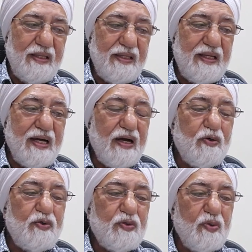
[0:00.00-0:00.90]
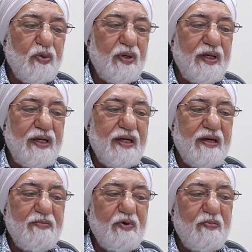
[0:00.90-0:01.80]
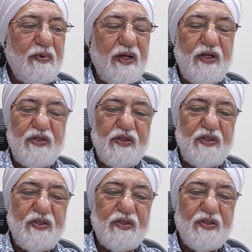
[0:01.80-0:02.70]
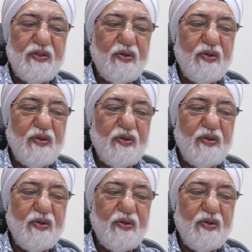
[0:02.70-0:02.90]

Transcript: The household income of Malaysians